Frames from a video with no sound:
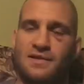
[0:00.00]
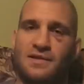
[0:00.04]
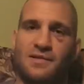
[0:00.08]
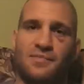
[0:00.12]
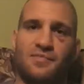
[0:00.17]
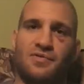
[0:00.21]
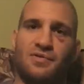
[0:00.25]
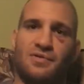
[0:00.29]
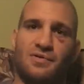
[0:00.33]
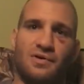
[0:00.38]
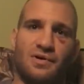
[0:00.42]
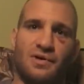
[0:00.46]

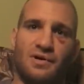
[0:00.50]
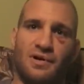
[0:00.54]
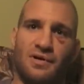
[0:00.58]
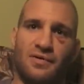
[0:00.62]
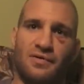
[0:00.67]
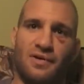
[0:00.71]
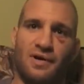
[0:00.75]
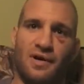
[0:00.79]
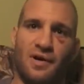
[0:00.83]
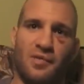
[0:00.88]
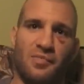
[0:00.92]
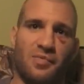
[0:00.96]
too good out
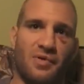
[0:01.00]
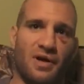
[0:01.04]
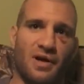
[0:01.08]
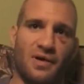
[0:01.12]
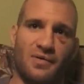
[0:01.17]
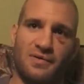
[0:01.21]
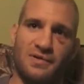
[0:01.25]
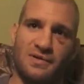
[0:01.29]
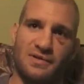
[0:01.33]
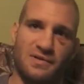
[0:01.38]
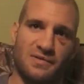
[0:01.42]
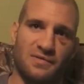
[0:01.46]
there, but I
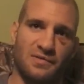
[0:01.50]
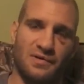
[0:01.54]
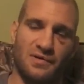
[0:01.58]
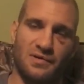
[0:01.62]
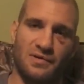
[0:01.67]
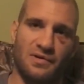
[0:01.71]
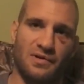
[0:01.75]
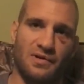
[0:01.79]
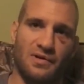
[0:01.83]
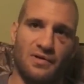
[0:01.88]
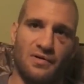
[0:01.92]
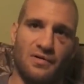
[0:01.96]
was,
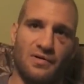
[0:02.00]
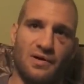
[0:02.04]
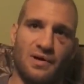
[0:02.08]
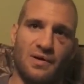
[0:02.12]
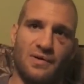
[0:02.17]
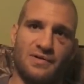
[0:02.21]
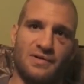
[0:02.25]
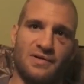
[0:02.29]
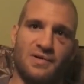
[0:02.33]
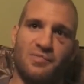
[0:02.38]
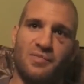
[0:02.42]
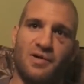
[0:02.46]
I
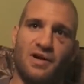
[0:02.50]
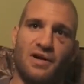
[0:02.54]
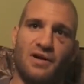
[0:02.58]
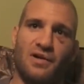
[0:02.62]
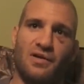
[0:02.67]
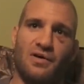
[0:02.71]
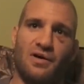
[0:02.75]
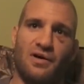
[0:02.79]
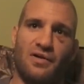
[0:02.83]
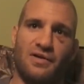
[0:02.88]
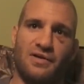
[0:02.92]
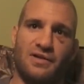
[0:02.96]
was in bed a
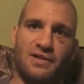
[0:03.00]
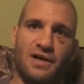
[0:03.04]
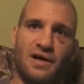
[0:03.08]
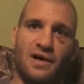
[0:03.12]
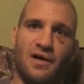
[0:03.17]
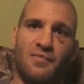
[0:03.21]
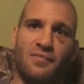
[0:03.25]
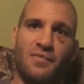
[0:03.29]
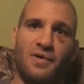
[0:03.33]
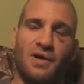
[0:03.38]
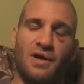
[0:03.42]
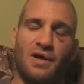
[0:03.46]
lot of the
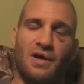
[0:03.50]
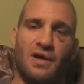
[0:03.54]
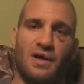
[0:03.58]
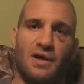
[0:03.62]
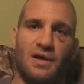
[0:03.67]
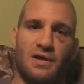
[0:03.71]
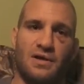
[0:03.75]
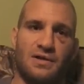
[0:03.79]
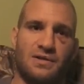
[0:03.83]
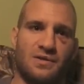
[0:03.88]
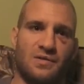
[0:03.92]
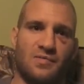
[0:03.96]
time.
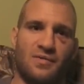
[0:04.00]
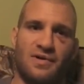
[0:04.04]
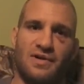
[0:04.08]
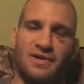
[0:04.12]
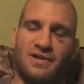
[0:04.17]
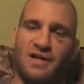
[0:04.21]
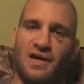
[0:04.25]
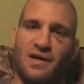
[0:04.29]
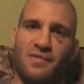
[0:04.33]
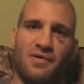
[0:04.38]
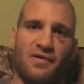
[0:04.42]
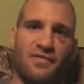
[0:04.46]
So by the
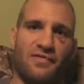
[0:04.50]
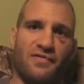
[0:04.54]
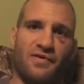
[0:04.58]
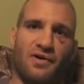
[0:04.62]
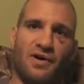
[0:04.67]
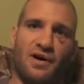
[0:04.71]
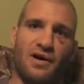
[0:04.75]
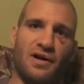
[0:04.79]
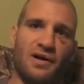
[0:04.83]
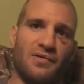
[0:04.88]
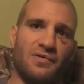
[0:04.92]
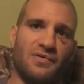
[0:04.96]
time I
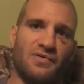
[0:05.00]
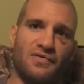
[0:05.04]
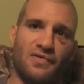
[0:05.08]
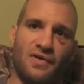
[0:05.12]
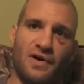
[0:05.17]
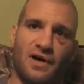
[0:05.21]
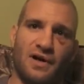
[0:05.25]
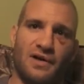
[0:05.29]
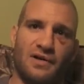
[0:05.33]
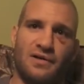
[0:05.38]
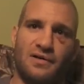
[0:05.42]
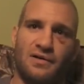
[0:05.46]
fought, I was
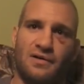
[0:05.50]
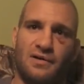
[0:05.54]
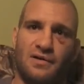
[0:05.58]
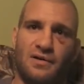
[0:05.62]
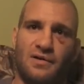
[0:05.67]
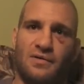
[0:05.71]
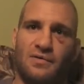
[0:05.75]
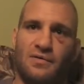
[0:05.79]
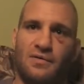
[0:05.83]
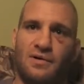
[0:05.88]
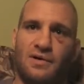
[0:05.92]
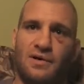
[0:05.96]
fine.
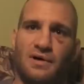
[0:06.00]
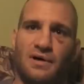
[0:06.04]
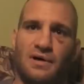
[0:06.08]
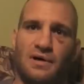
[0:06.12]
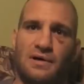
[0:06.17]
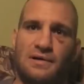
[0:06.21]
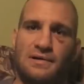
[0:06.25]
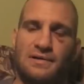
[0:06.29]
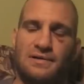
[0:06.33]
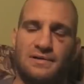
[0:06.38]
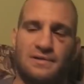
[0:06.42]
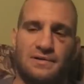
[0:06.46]

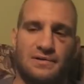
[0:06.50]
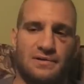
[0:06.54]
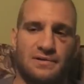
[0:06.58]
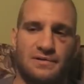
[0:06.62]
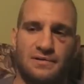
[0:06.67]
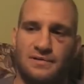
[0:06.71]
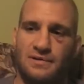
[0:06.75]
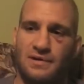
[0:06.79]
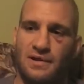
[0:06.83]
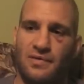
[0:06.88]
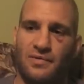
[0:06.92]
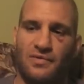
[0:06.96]

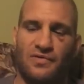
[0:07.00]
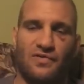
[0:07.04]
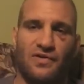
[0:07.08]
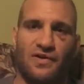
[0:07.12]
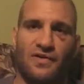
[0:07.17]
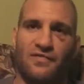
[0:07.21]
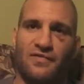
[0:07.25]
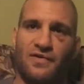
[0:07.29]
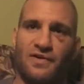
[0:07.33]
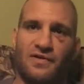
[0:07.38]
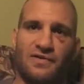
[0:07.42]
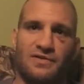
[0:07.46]
I
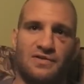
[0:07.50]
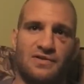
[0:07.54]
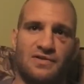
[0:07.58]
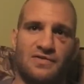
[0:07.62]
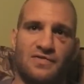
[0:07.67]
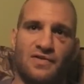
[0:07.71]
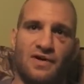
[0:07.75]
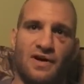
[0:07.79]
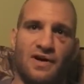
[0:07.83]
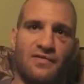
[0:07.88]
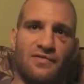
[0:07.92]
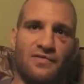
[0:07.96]
felt just
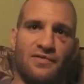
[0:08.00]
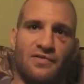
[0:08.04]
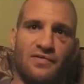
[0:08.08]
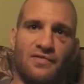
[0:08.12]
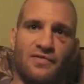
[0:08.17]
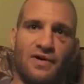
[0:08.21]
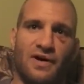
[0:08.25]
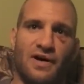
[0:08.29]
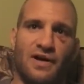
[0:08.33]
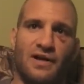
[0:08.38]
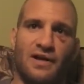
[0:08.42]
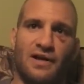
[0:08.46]
fine for the
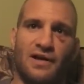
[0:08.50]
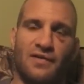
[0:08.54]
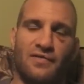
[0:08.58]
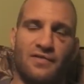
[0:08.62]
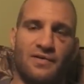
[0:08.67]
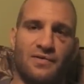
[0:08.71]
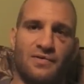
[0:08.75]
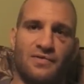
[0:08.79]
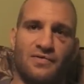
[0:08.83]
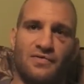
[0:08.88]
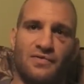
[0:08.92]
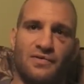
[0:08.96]
fight.
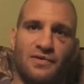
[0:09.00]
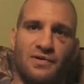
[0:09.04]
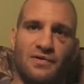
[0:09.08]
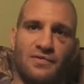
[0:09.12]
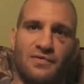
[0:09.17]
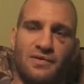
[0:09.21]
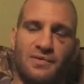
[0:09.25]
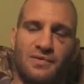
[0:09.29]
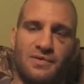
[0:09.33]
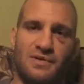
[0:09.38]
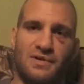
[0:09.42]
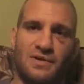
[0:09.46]

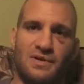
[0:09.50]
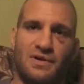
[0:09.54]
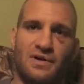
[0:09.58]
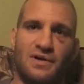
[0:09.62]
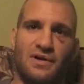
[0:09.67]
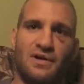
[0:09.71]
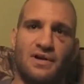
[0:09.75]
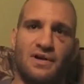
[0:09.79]
Everything was good.